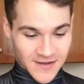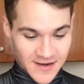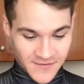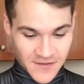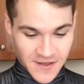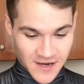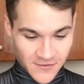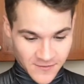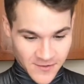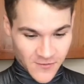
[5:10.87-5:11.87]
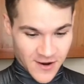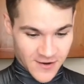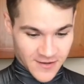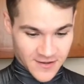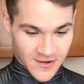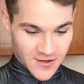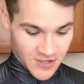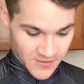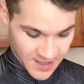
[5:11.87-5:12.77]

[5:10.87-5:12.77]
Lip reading: I never thought I would be wearing this costume